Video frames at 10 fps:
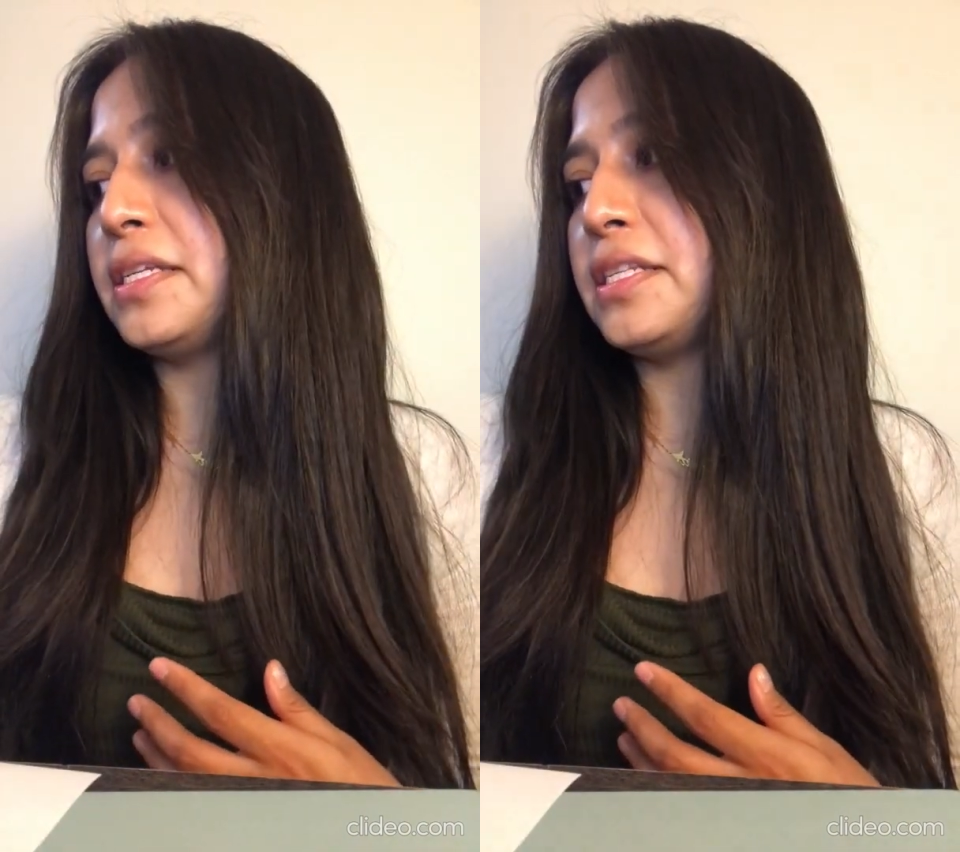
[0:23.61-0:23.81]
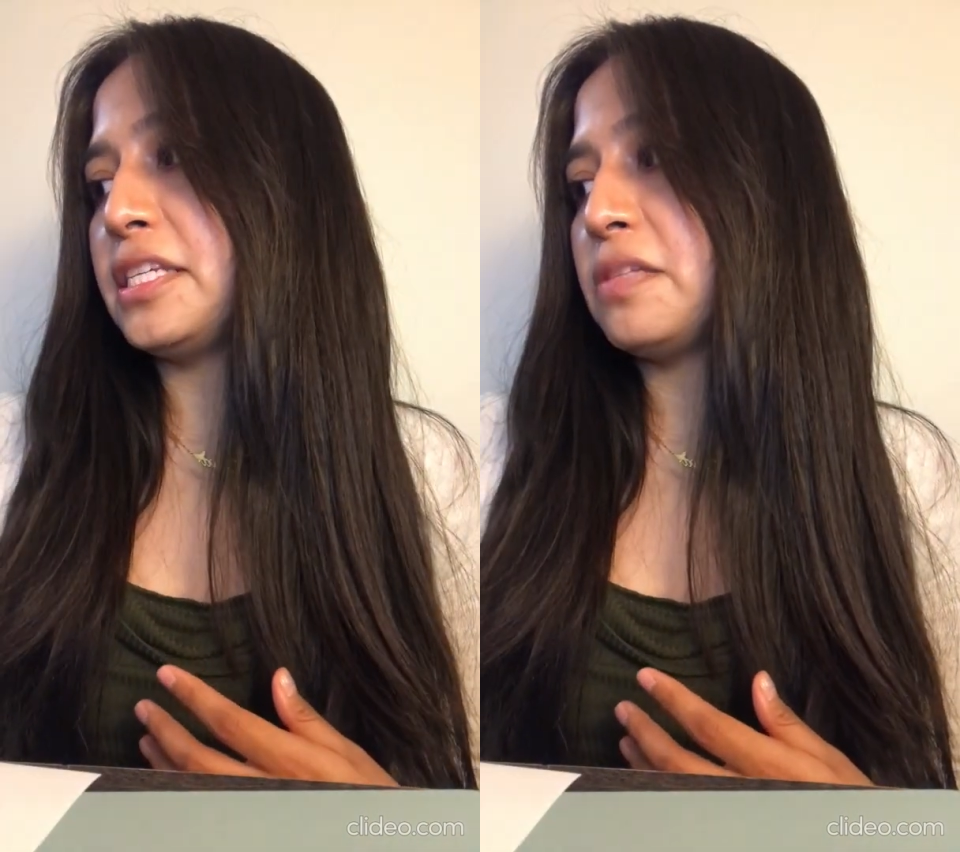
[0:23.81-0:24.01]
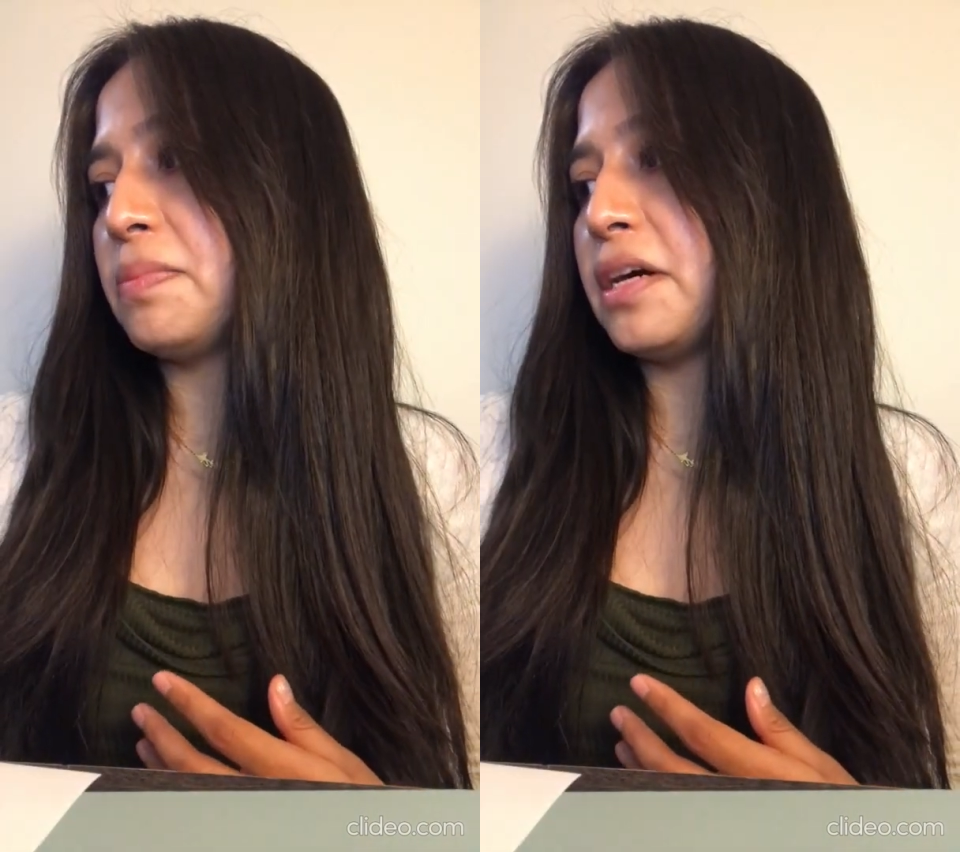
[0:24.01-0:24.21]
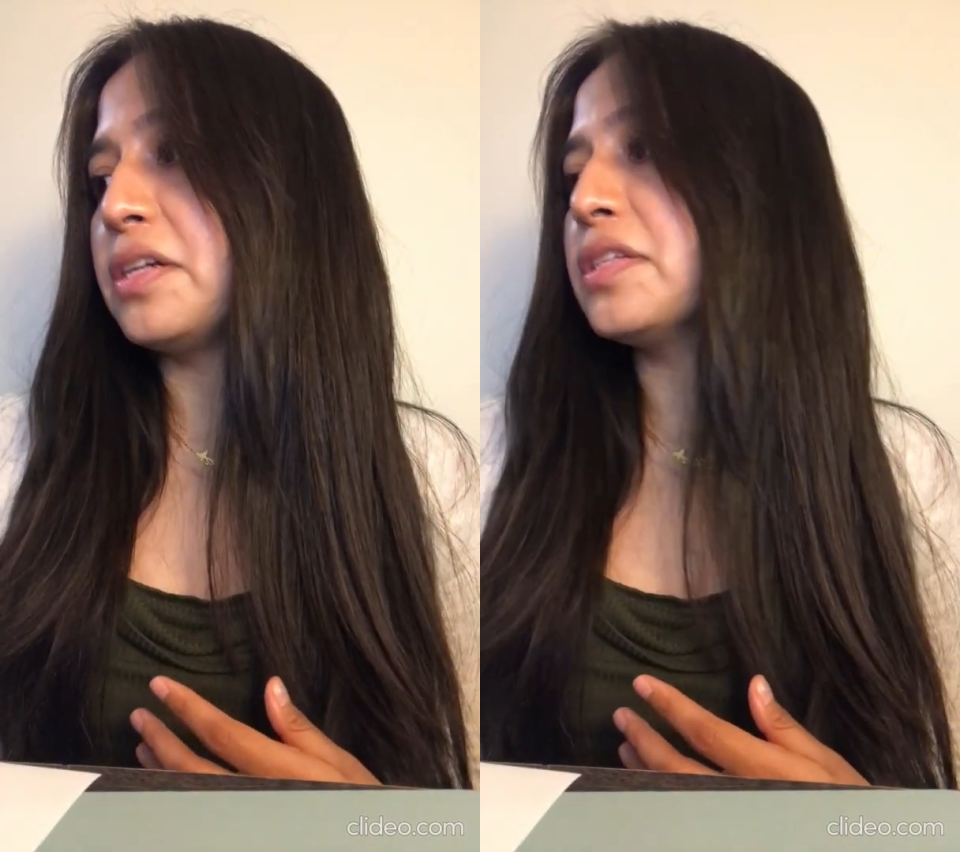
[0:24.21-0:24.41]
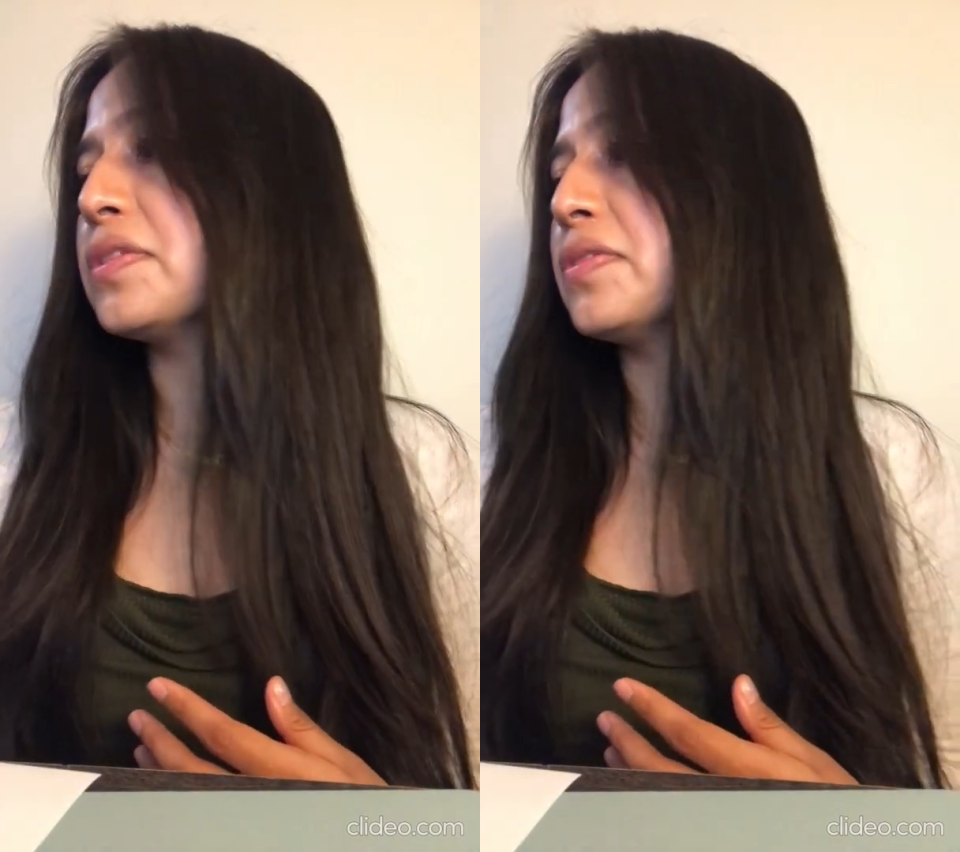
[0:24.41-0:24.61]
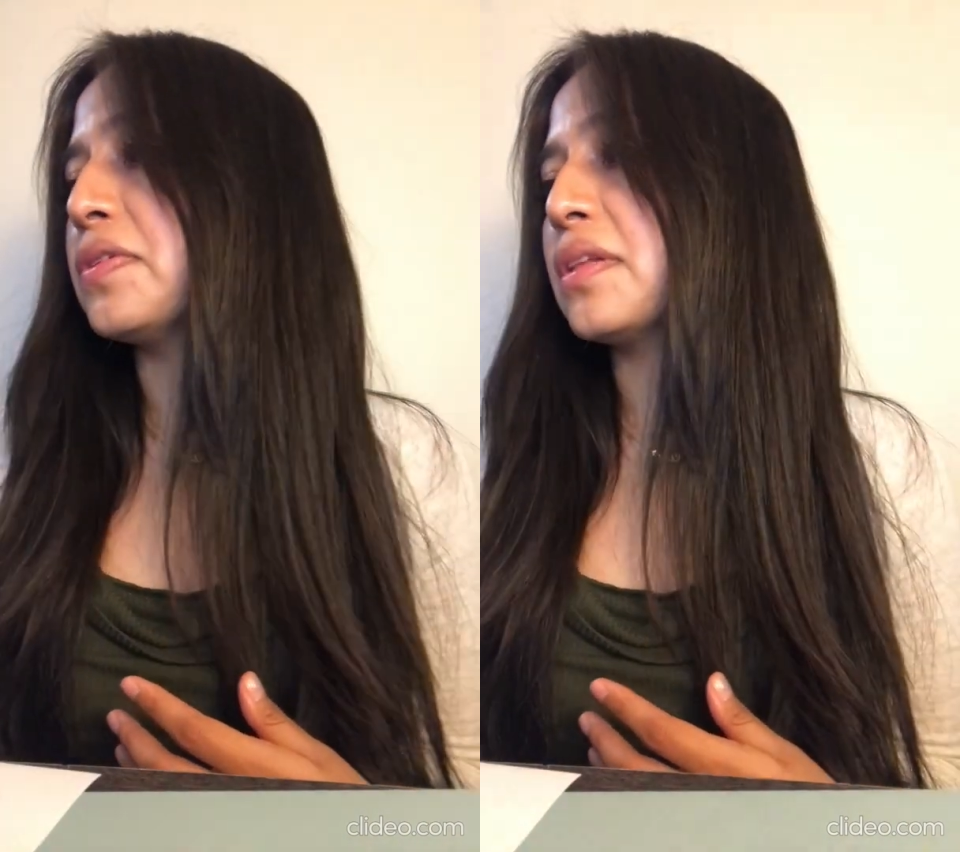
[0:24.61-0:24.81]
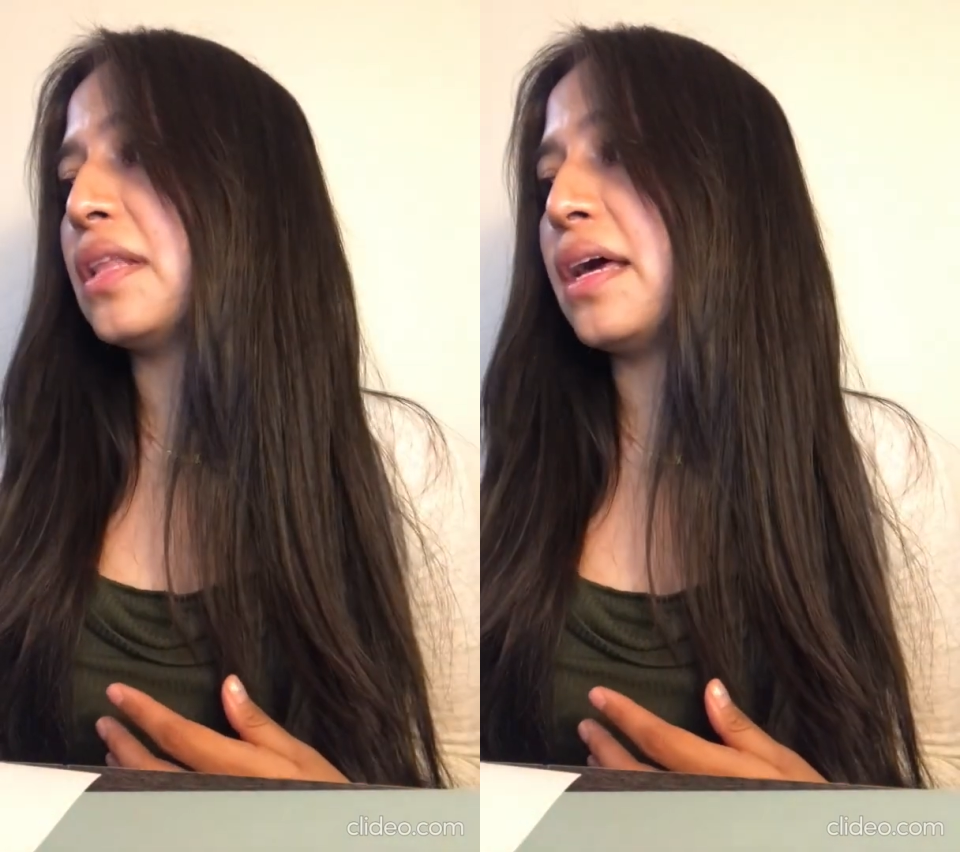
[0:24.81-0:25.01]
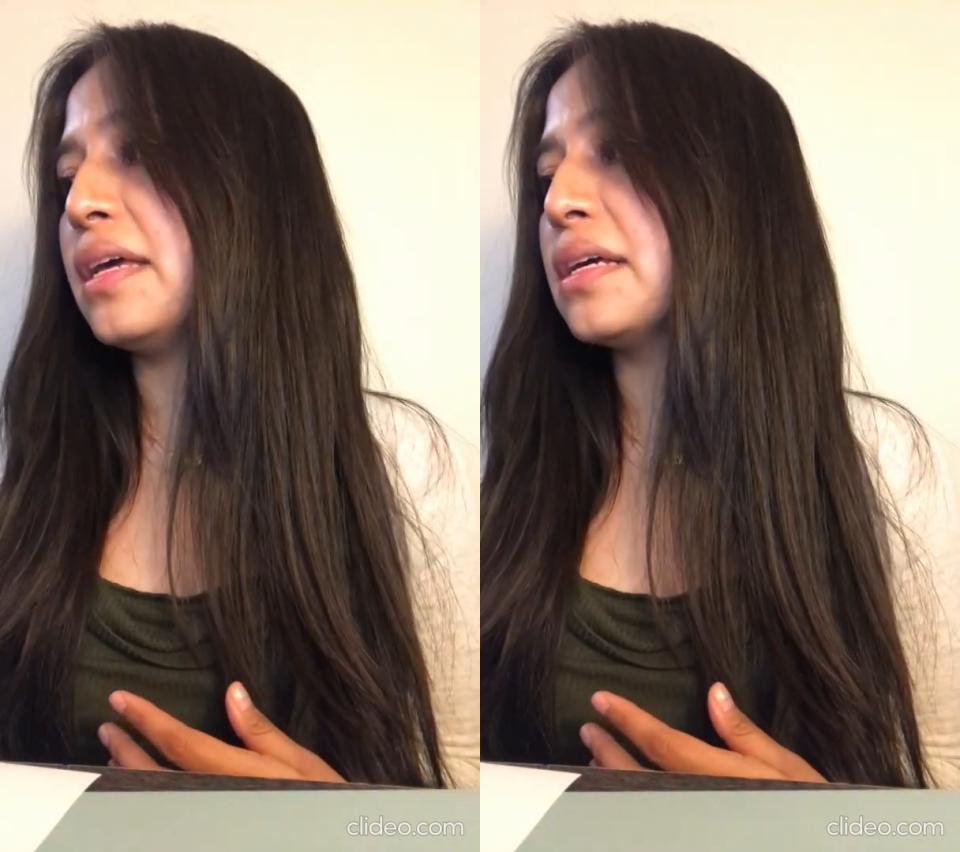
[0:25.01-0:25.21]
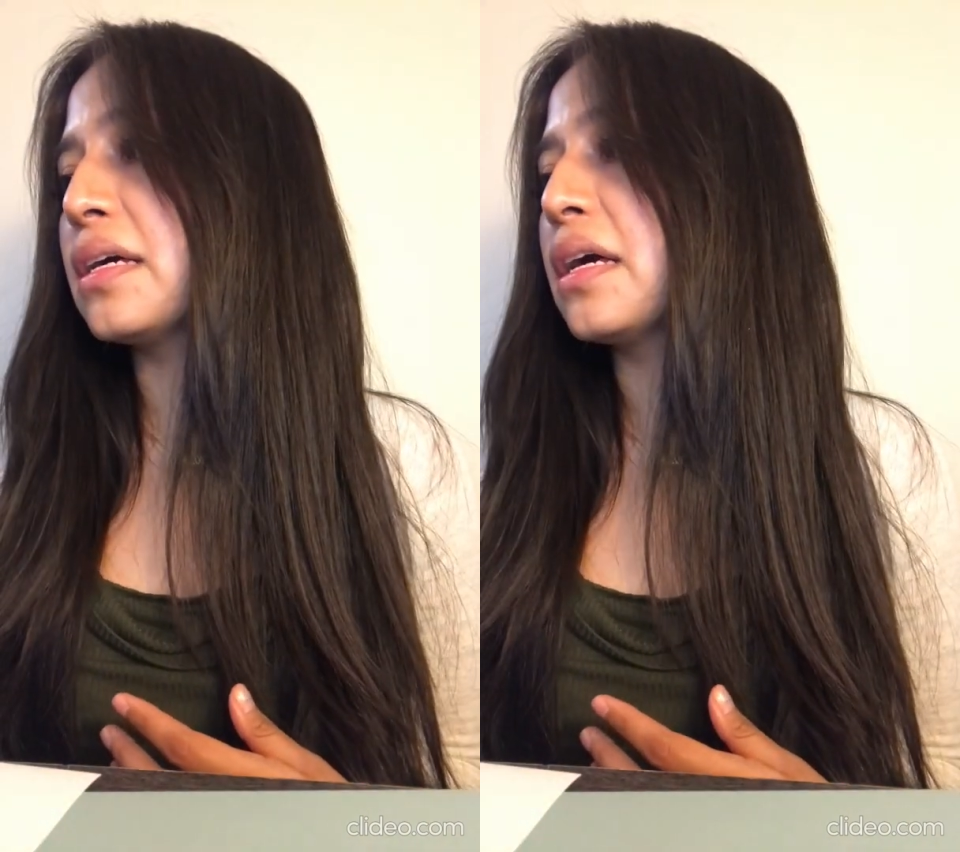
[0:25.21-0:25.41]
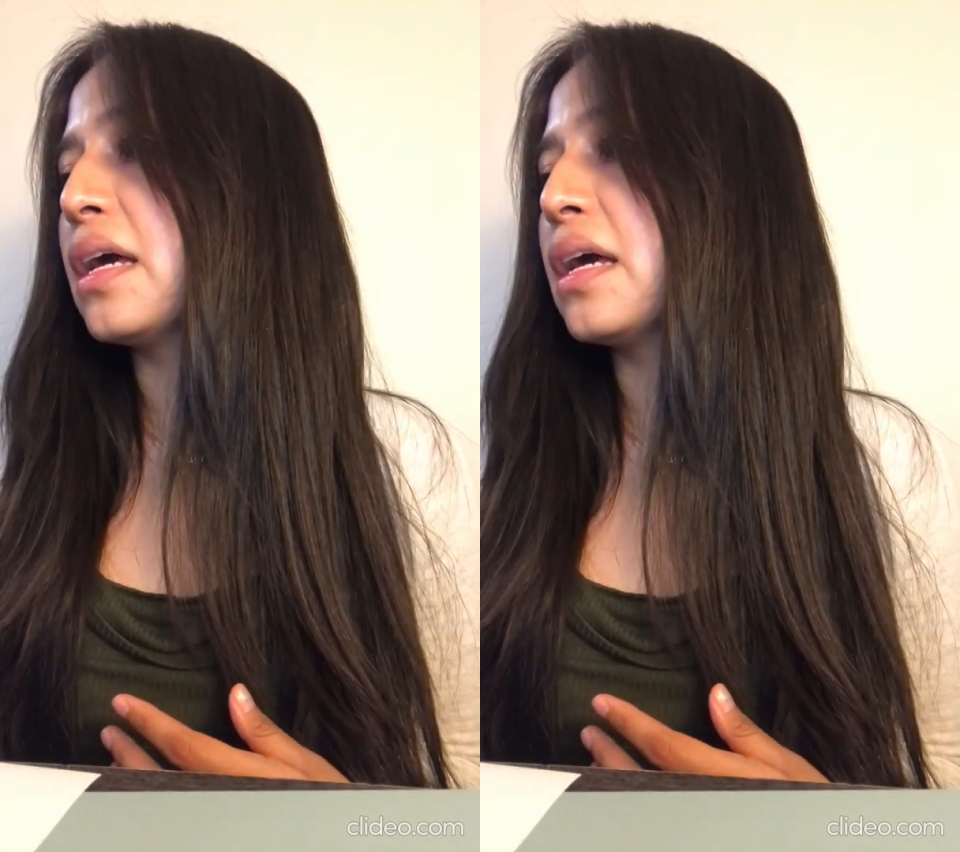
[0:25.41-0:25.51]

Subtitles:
this virus looks like,